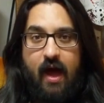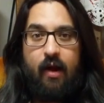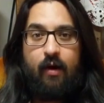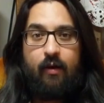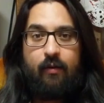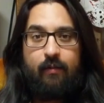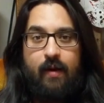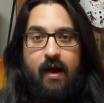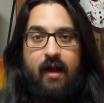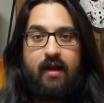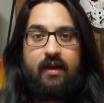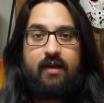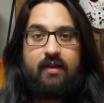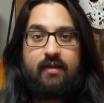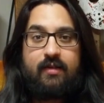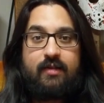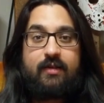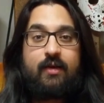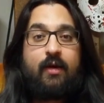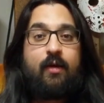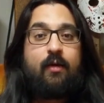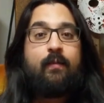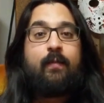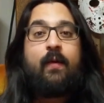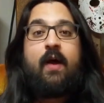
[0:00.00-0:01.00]
that on my
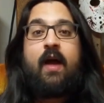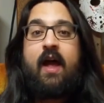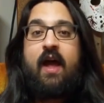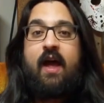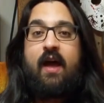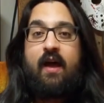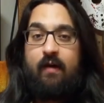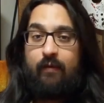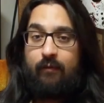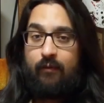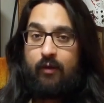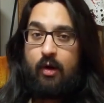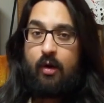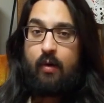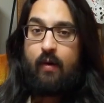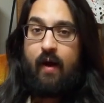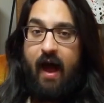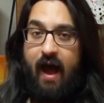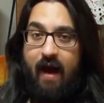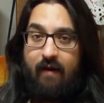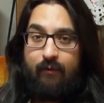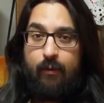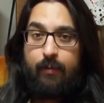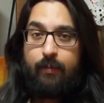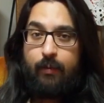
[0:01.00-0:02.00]
YouTube. If you
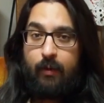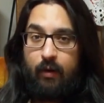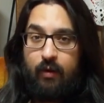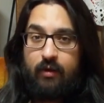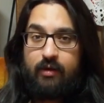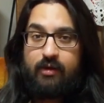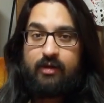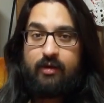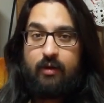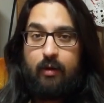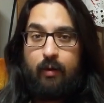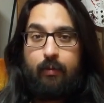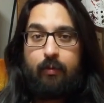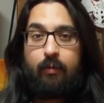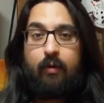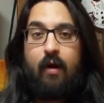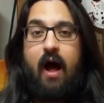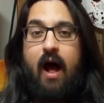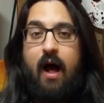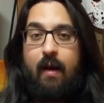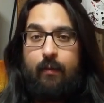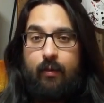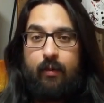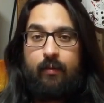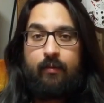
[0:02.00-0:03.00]
have a personal
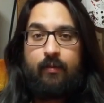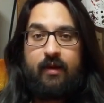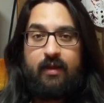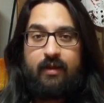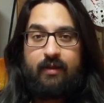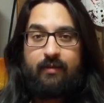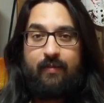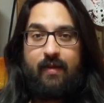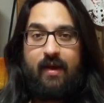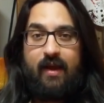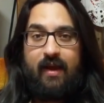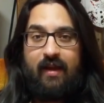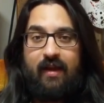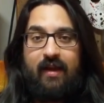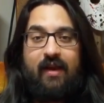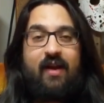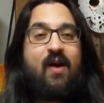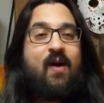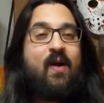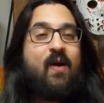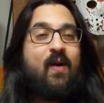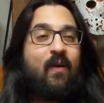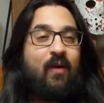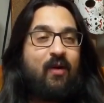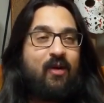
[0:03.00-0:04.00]
problem with me
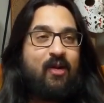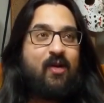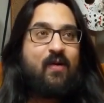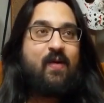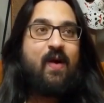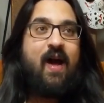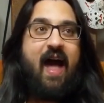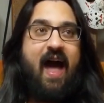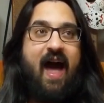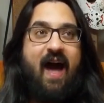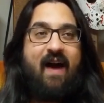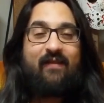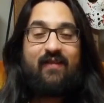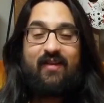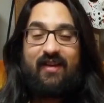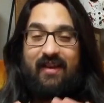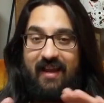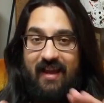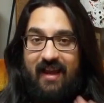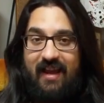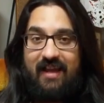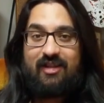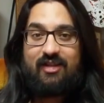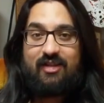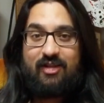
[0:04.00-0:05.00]
or you have an
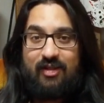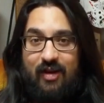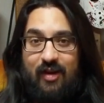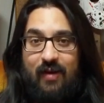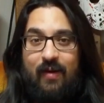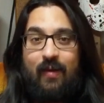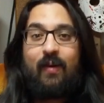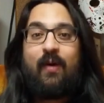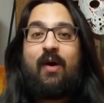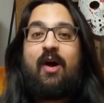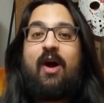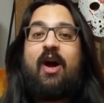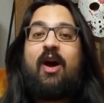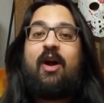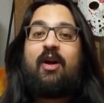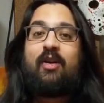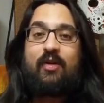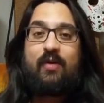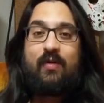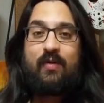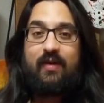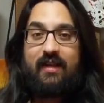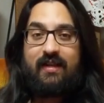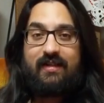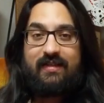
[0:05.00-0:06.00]
issue,
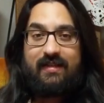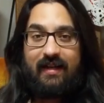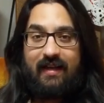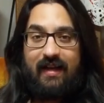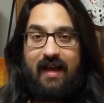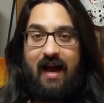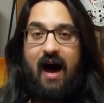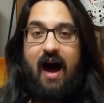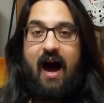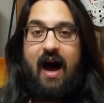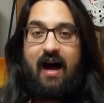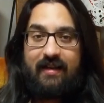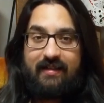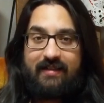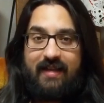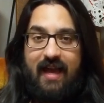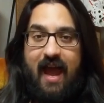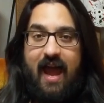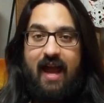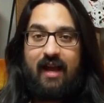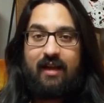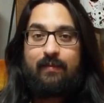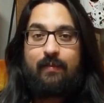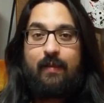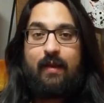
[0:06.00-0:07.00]
you need to
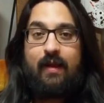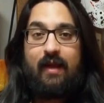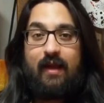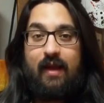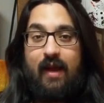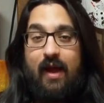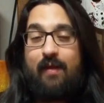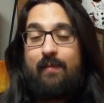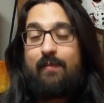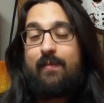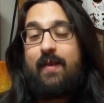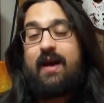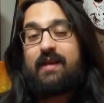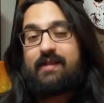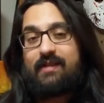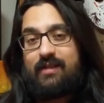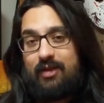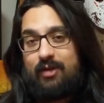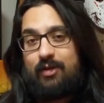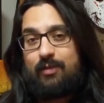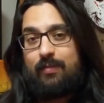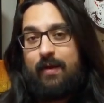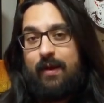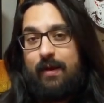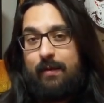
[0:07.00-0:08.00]
contact me and
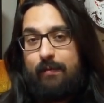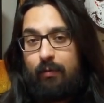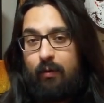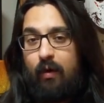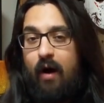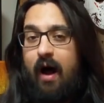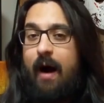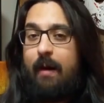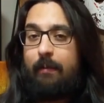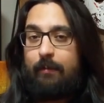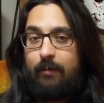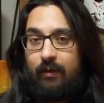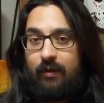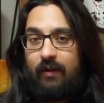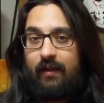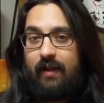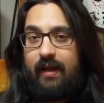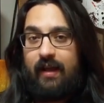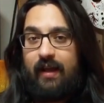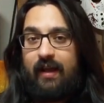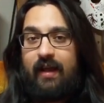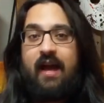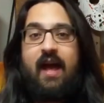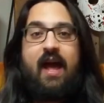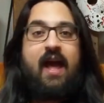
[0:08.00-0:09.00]
message me
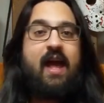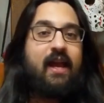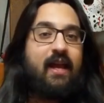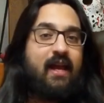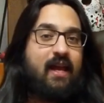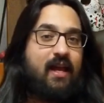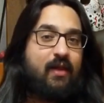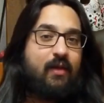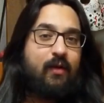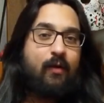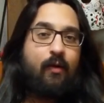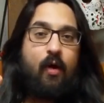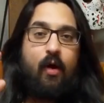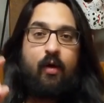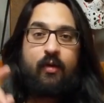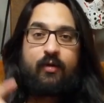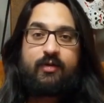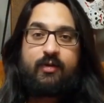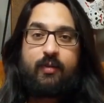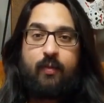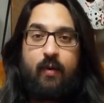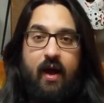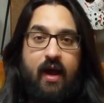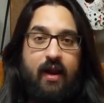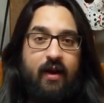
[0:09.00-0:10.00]
properly, either on
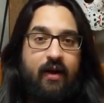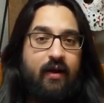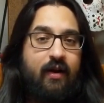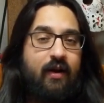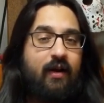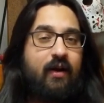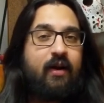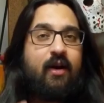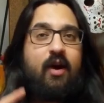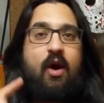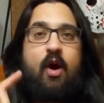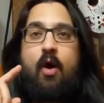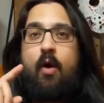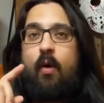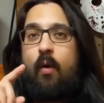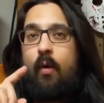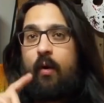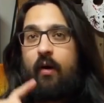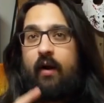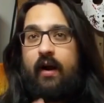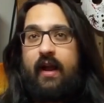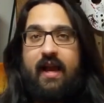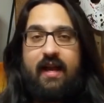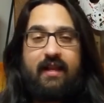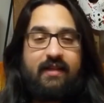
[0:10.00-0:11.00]
Twitter
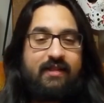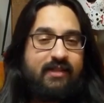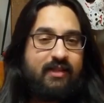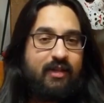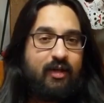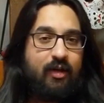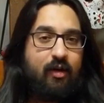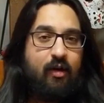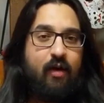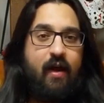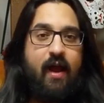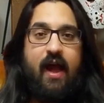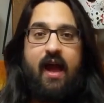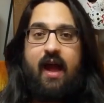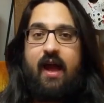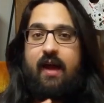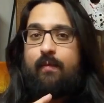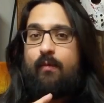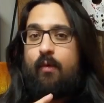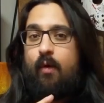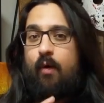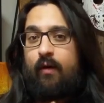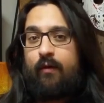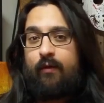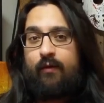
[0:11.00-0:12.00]
or
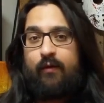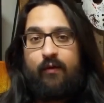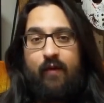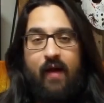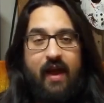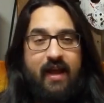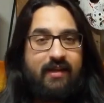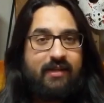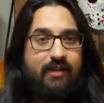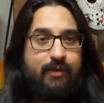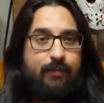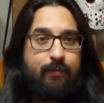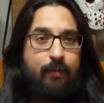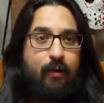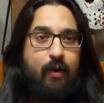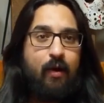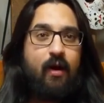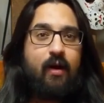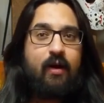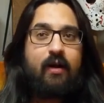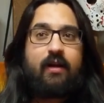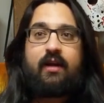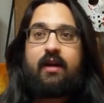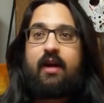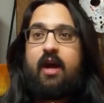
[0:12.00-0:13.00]
Instagram or
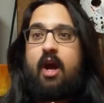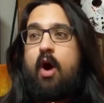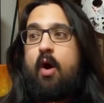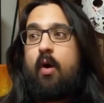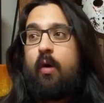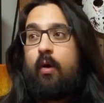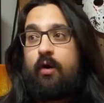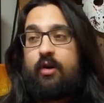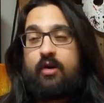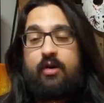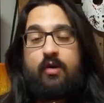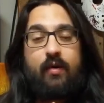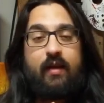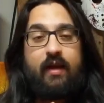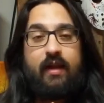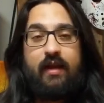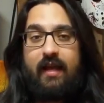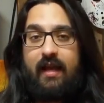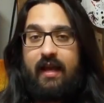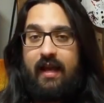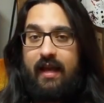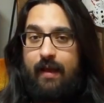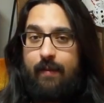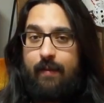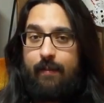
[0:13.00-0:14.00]
Facebook, or you
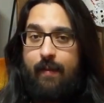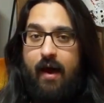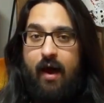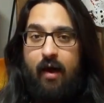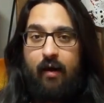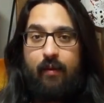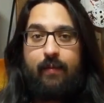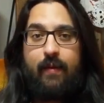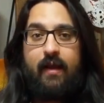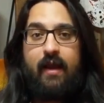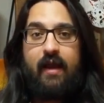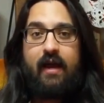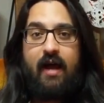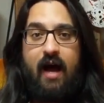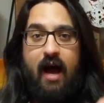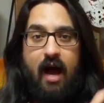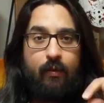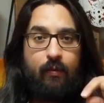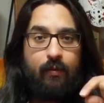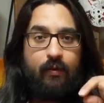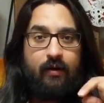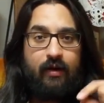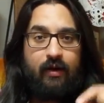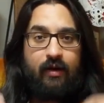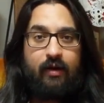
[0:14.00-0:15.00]
can email me.
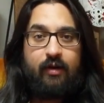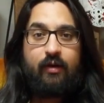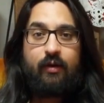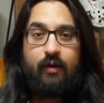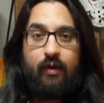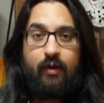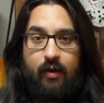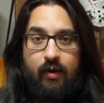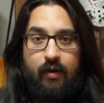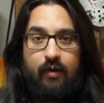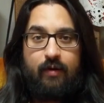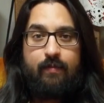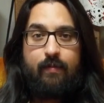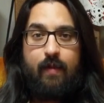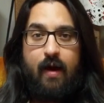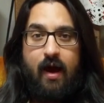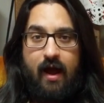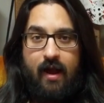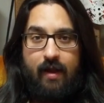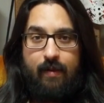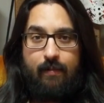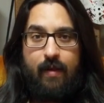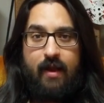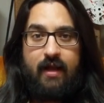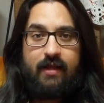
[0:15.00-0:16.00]
I will include
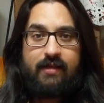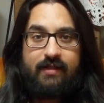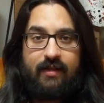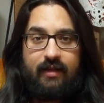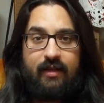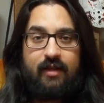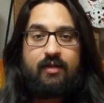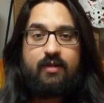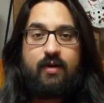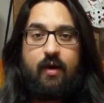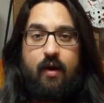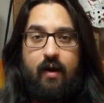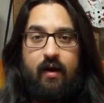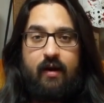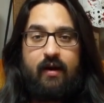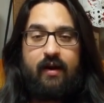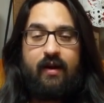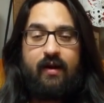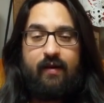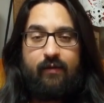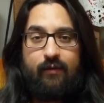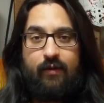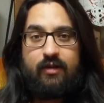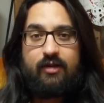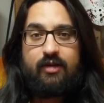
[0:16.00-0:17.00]
my Amazing
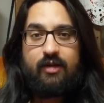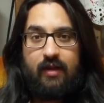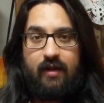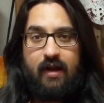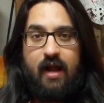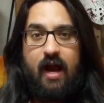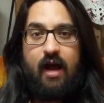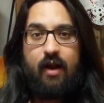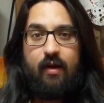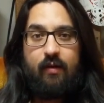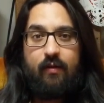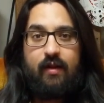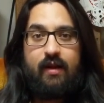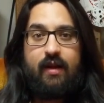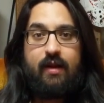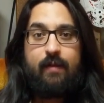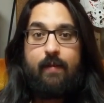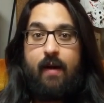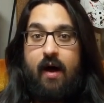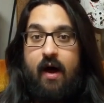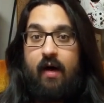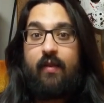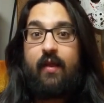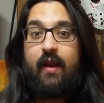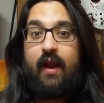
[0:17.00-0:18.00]
Atari Aficionado
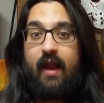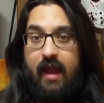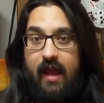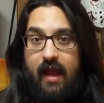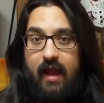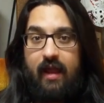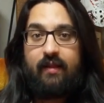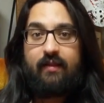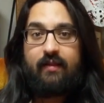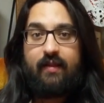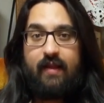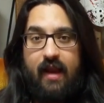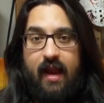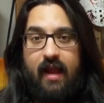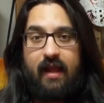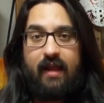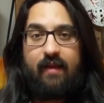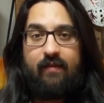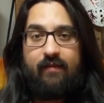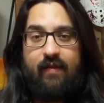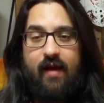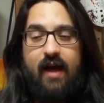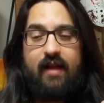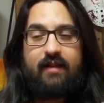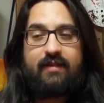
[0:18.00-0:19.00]
email that I
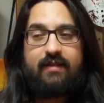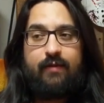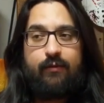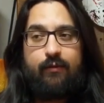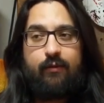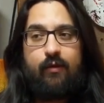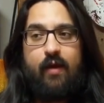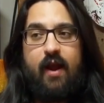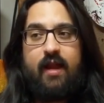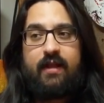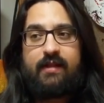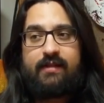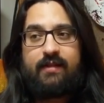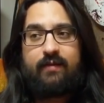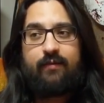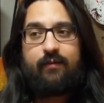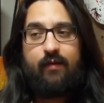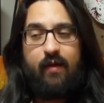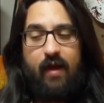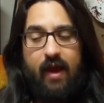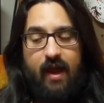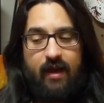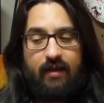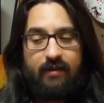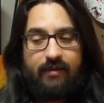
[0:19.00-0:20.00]
give out to friends and
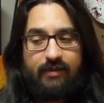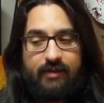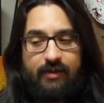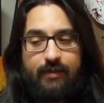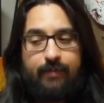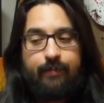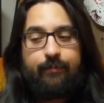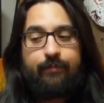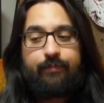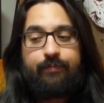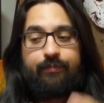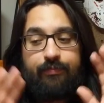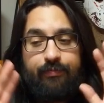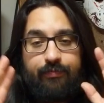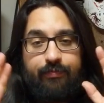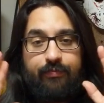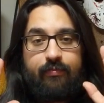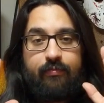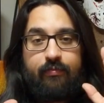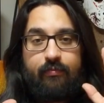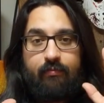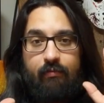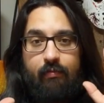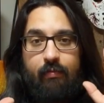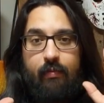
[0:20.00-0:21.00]
fans.
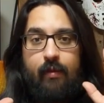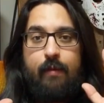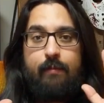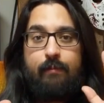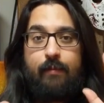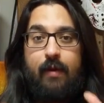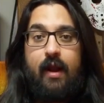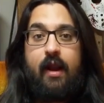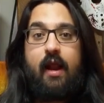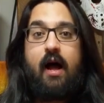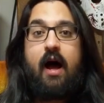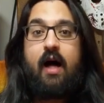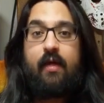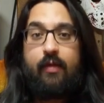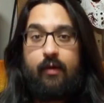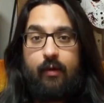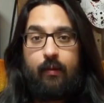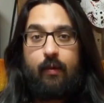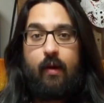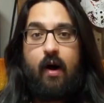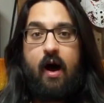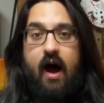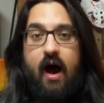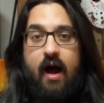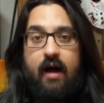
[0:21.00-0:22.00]
But
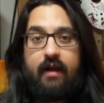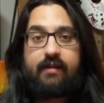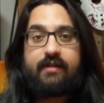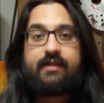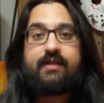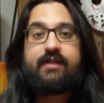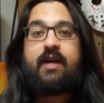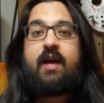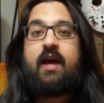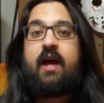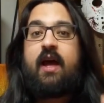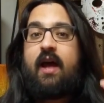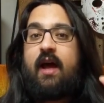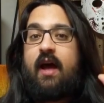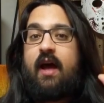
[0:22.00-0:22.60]
otherwise,